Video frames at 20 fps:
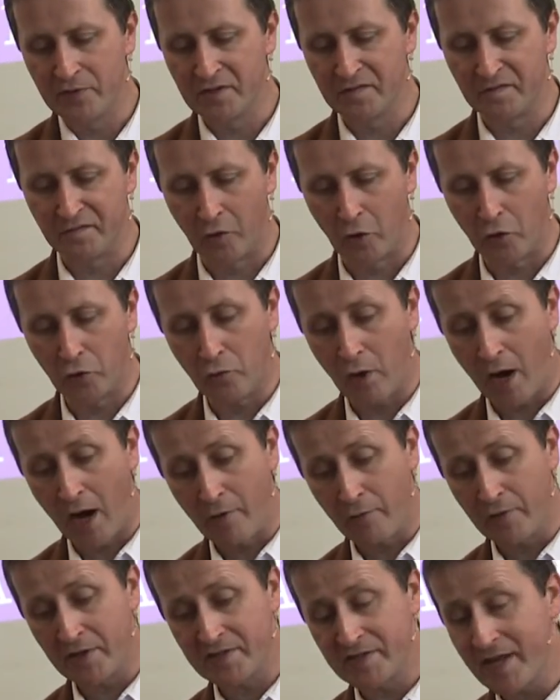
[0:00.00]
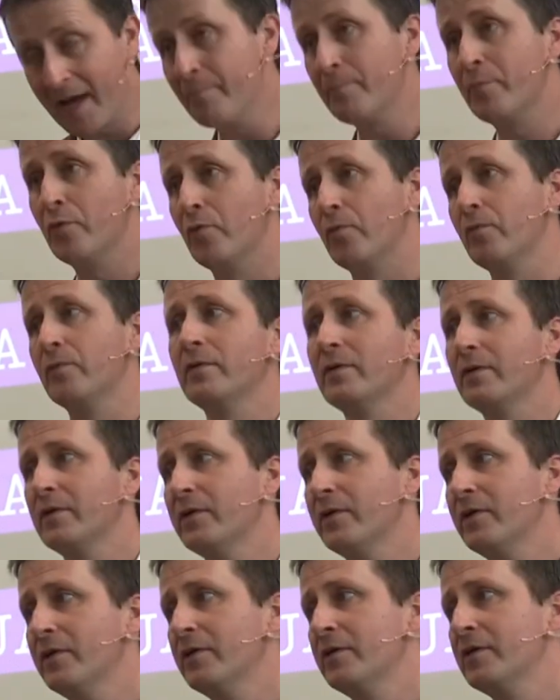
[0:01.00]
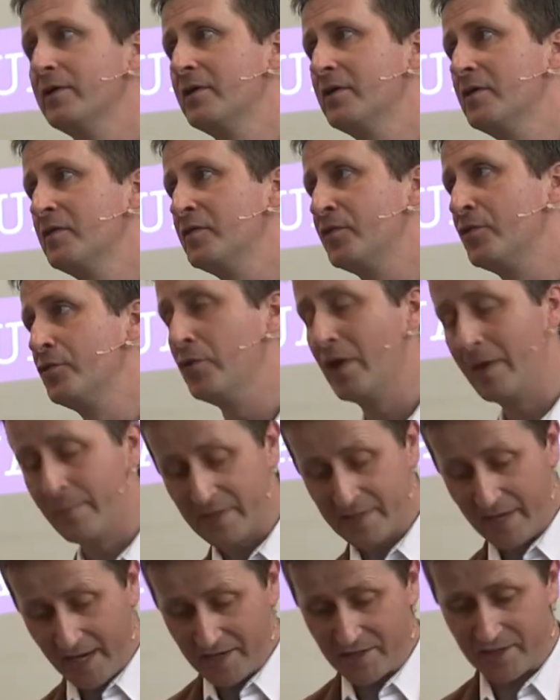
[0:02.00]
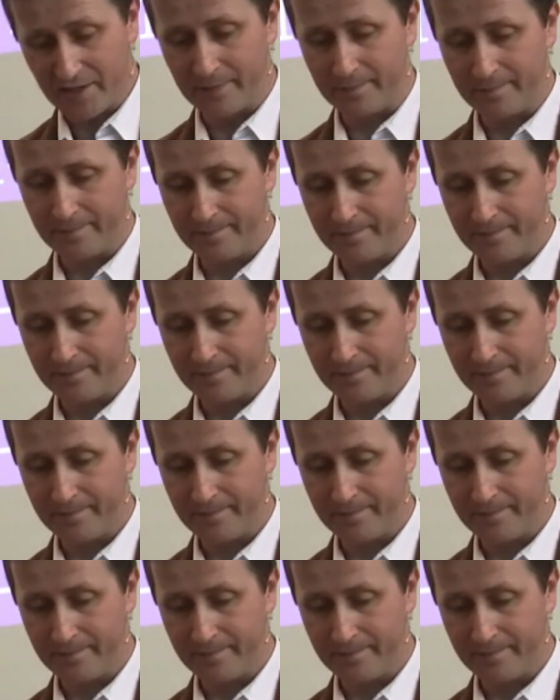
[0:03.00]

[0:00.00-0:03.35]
to follow our example. through imitation.